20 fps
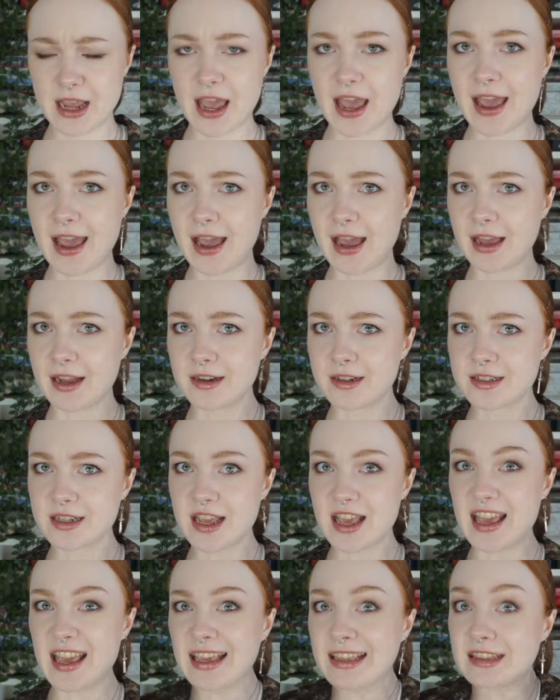and
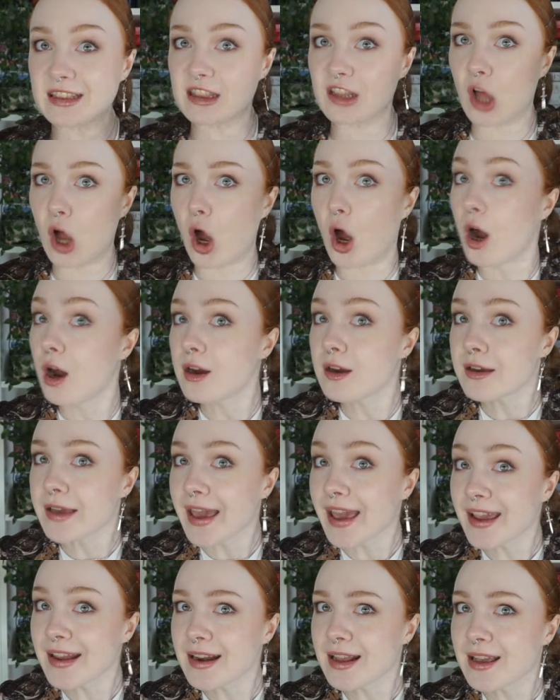
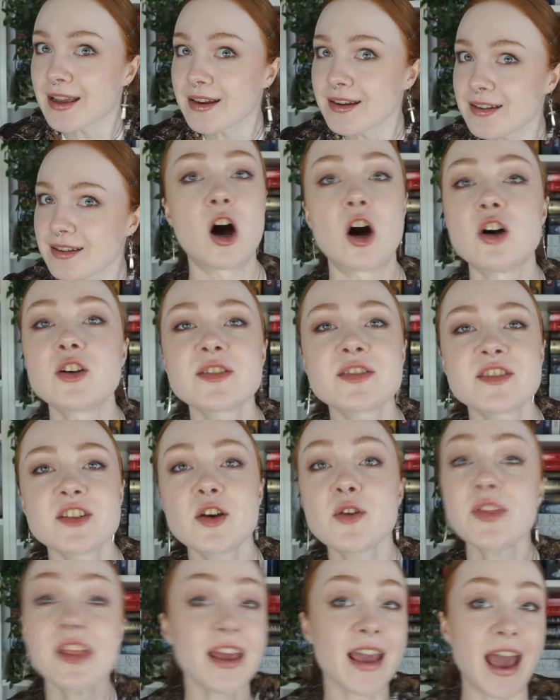elongated.
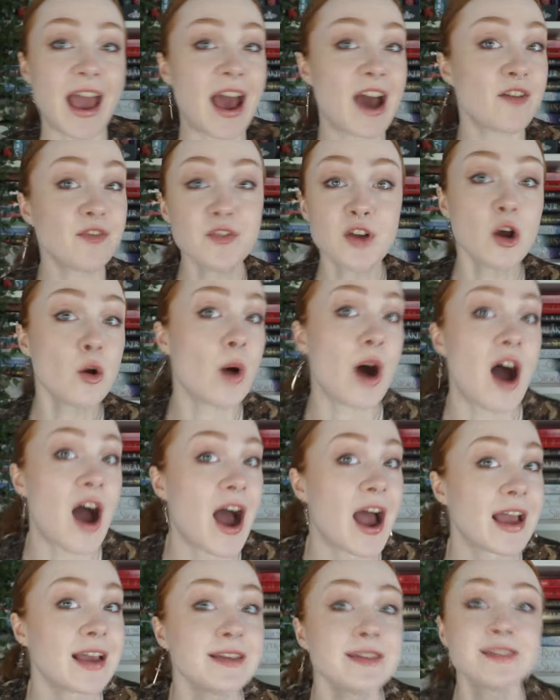Also, they have no
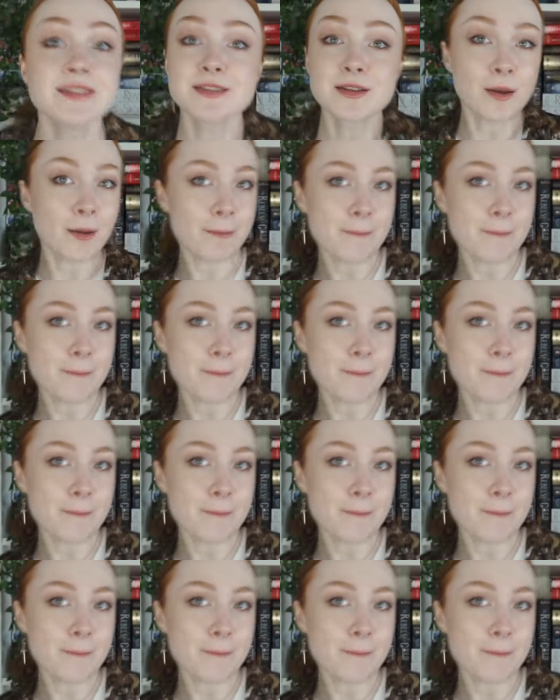eyes.